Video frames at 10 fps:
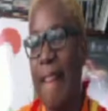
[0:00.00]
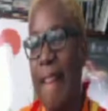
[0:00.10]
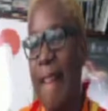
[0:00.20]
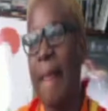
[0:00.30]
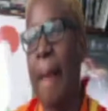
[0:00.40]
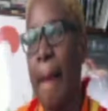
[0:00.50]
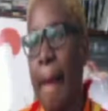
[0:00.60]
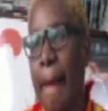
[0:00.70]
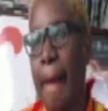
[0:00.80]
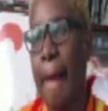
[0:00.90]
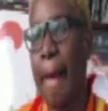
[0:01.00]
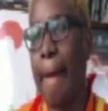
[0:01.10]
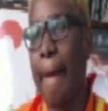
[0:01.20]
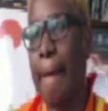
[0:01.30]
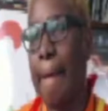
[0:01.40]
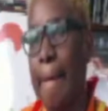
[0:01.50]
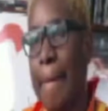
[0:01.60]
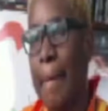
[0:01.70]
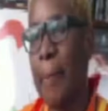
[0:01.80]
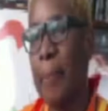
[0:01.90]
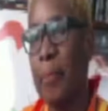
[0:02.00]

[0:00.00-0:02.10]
Uh, what is the